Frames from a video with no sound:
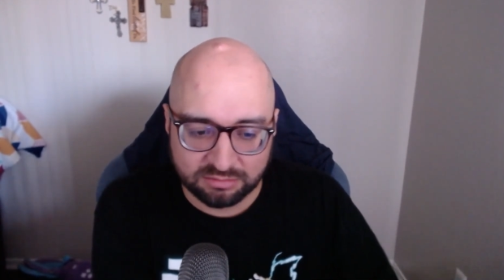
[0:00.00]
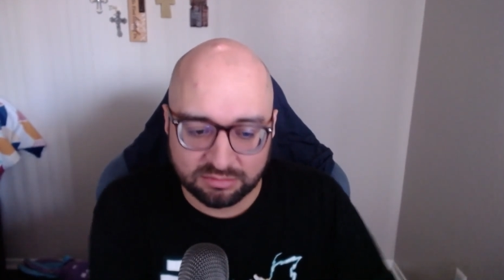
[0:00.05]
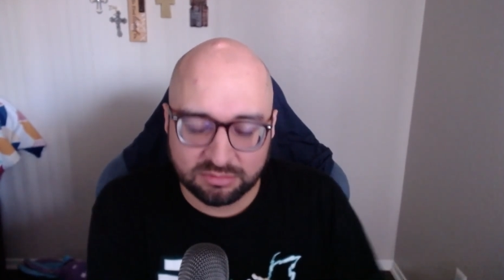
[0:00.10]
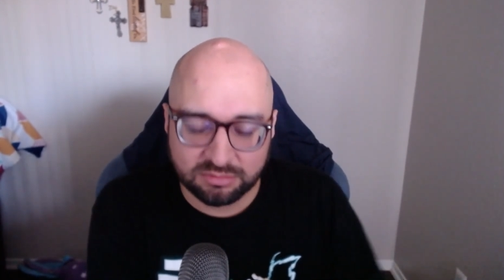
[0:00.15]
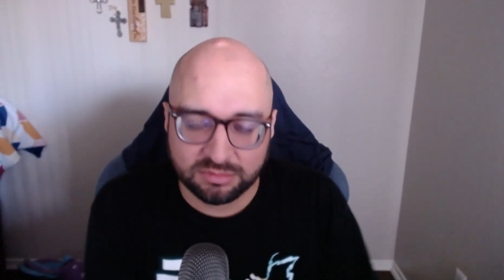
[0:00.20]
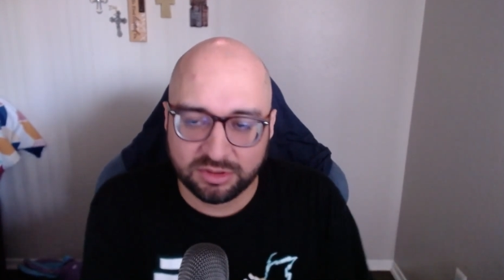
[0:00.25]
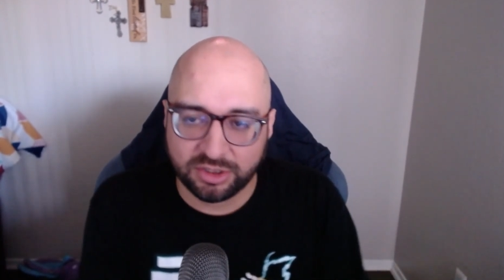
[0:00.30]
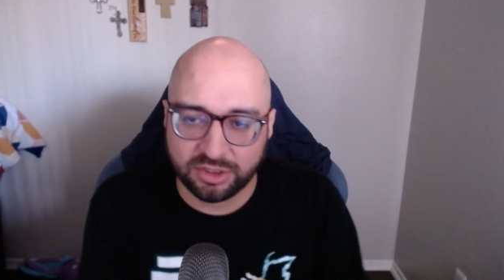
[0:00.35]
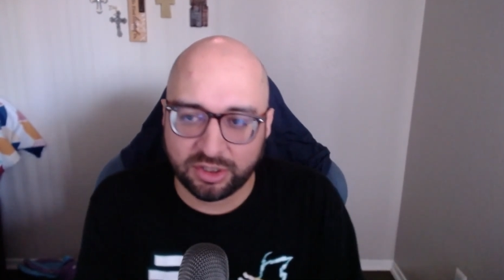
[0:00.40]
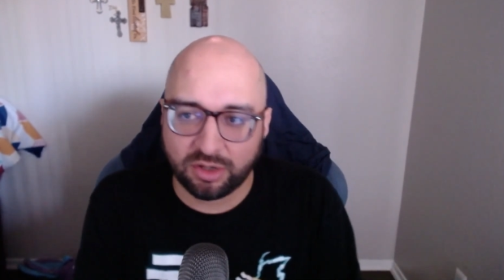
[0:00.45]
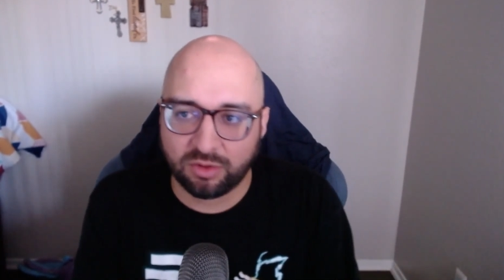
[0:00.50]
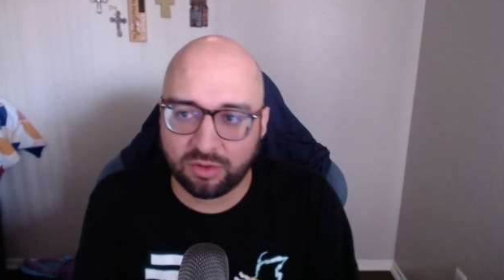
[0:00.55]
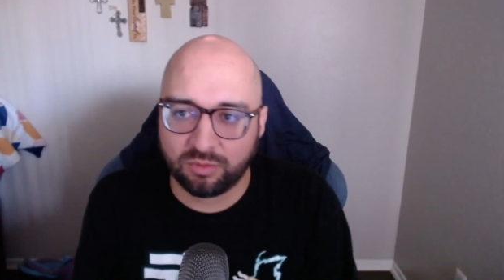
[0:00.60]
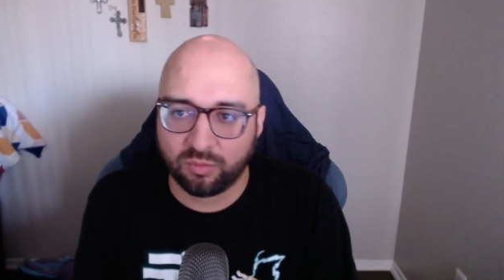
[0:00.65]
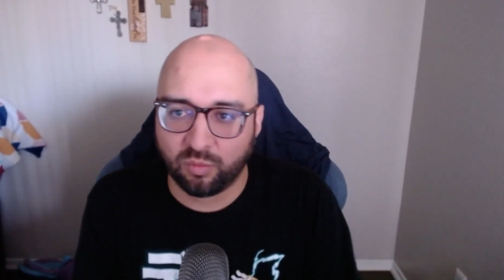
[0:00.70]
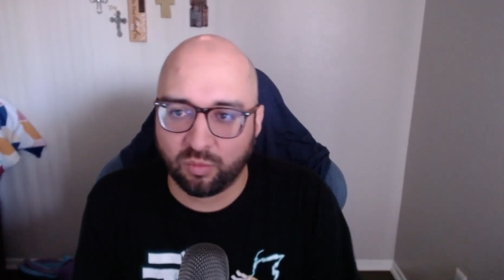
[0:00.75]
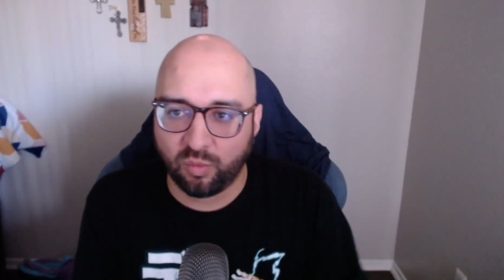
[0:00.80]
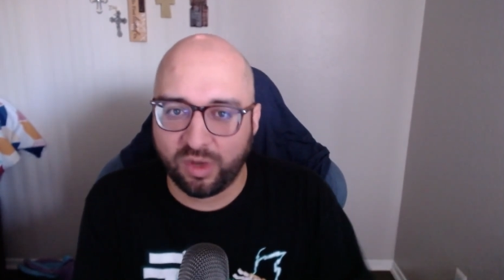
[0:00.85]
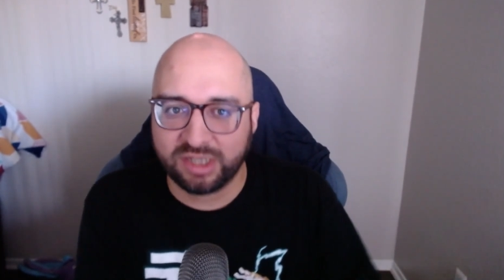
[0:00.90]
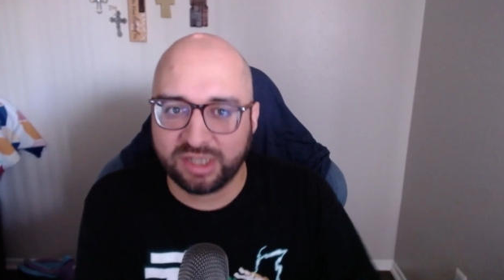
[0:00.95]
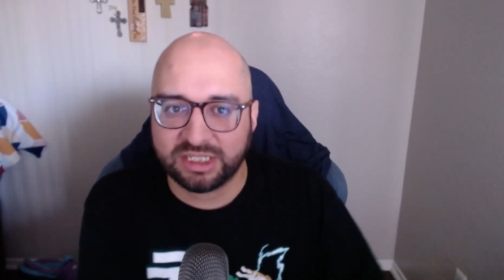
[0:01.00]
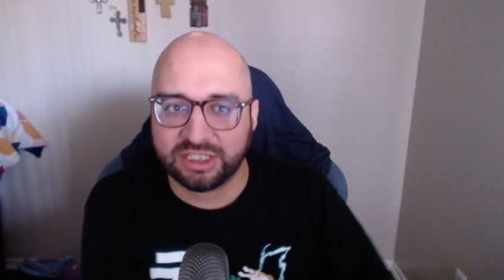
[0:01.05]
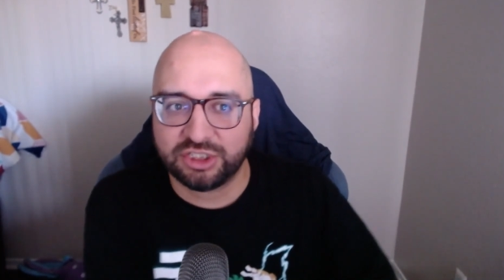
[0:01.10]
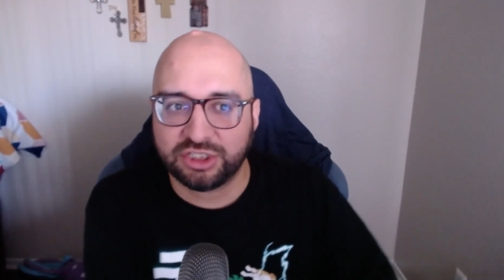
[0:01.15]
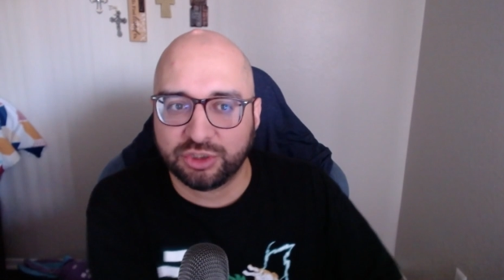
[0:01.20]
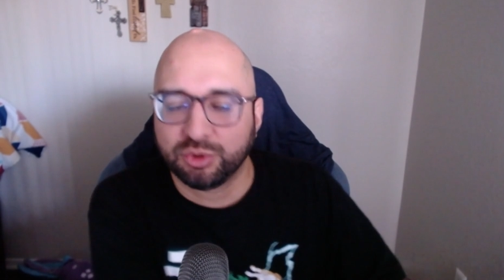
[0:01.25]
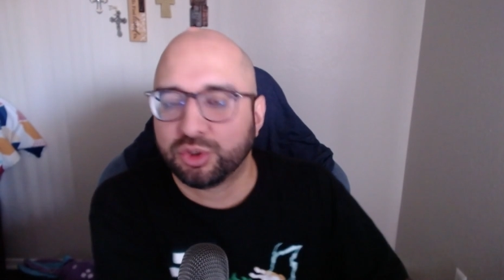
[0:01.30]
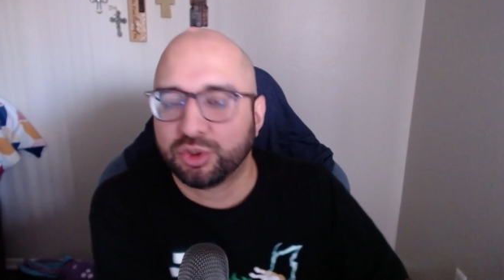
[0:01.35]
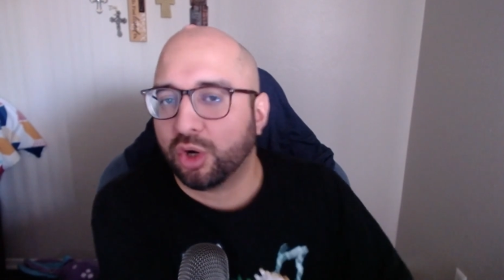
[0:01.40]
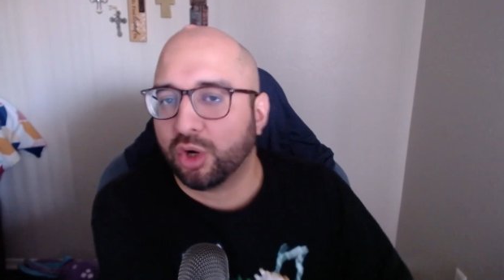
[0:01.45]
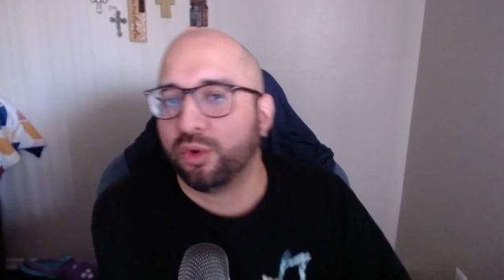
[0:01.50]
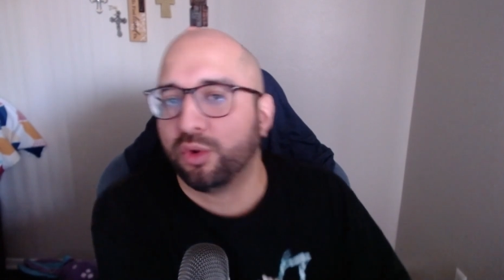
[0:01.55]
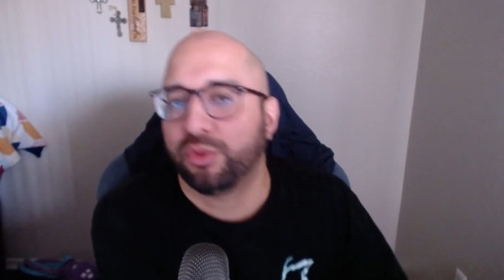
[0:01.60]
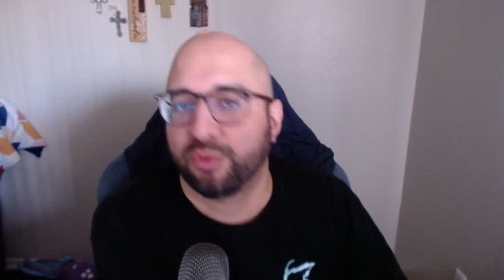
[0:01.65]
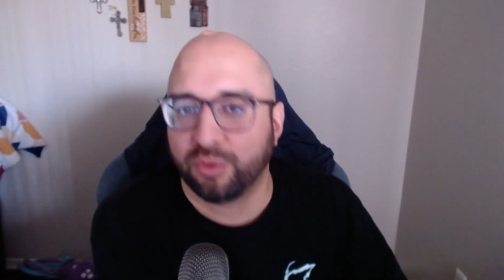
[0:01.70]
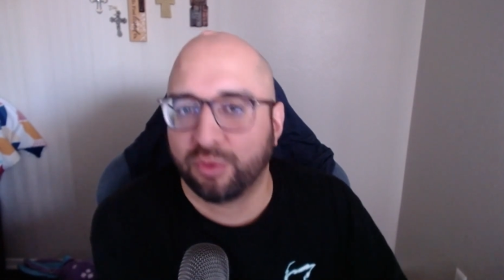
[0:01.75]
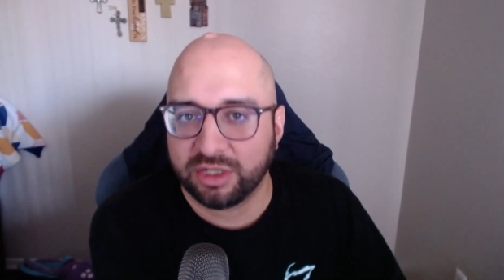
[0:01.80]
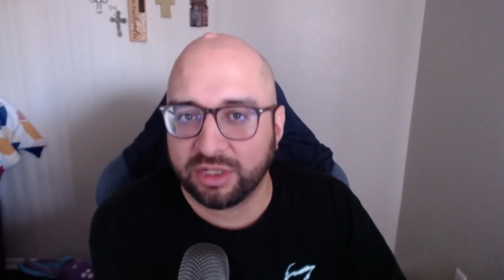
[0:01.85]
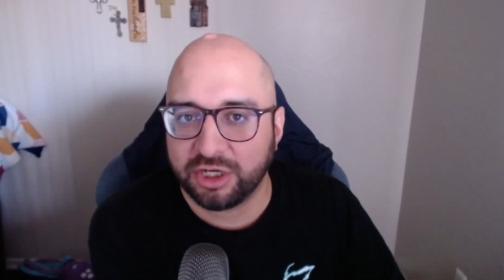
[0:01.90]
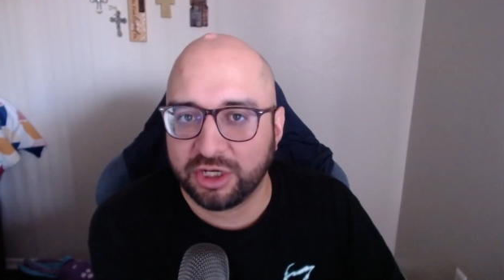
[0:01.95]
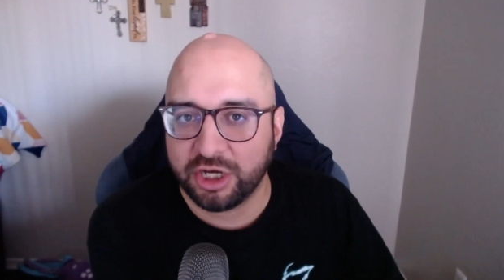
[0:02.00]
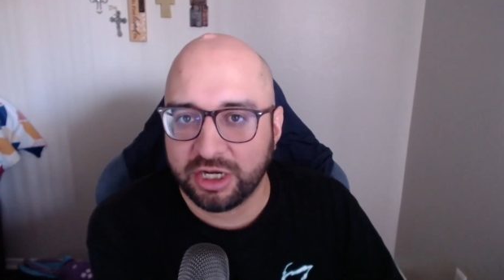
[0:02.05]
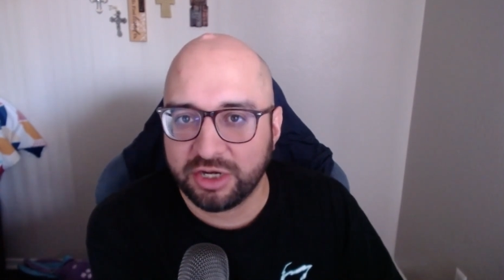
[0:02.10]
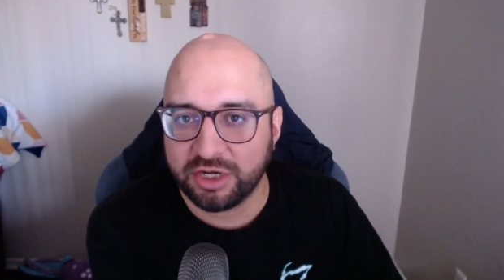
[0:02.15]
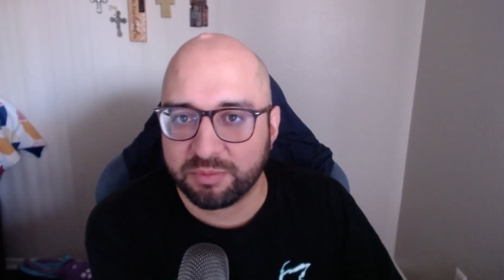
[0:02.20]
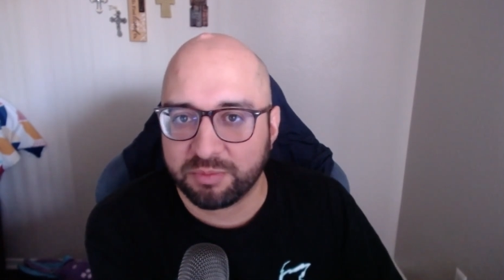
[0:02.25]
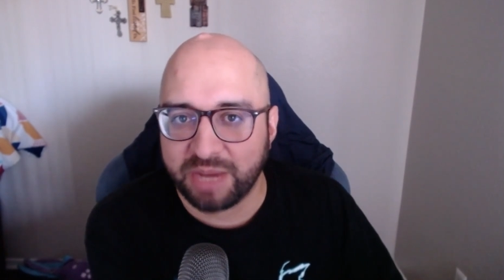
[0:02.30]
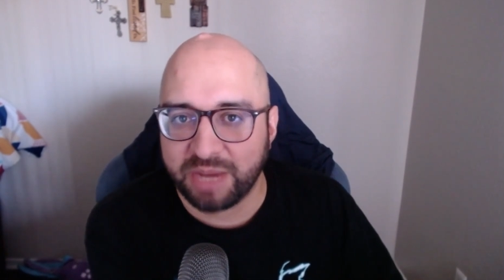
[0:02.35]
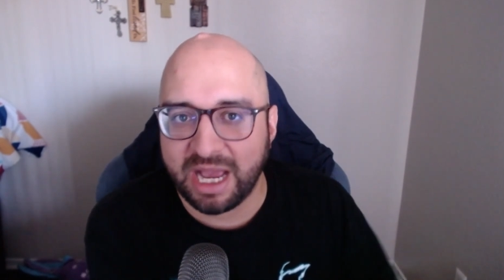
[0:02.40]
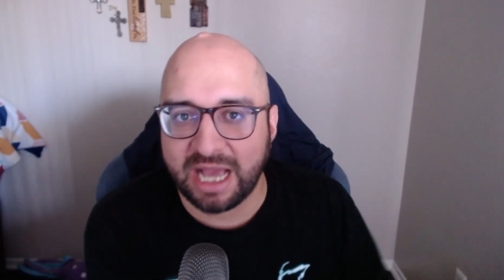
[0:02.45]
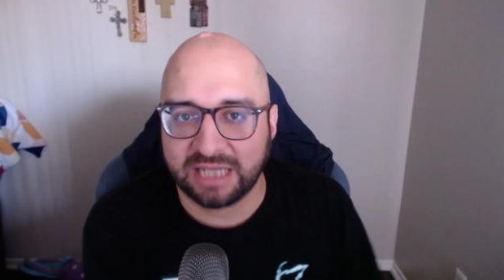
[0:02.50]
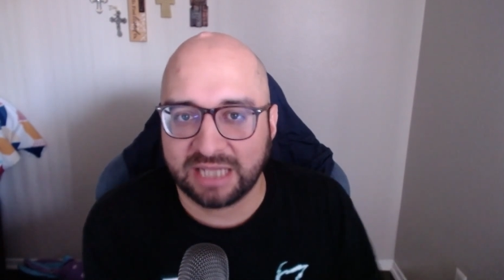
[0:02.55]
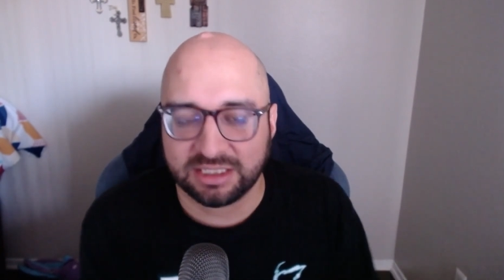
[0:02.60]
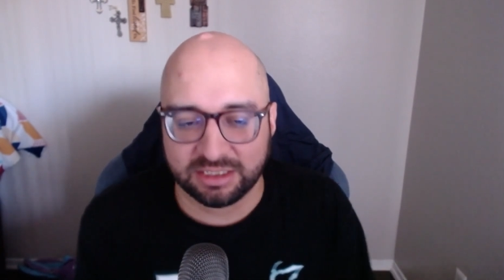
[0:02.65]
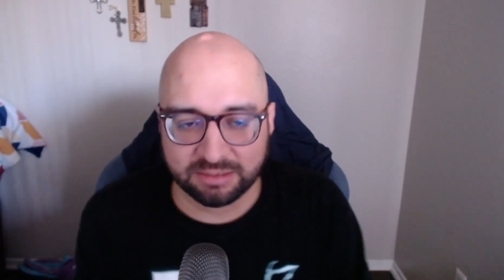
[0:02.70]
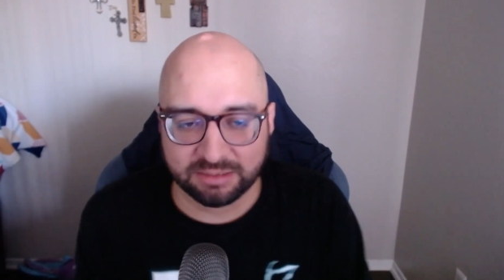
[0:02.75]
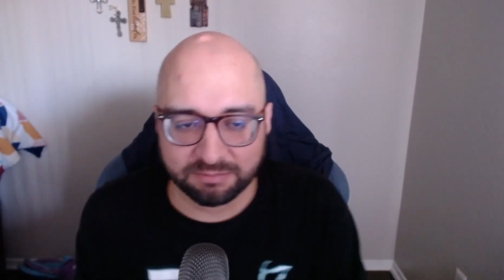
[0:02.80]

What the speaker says: what did you go through in your past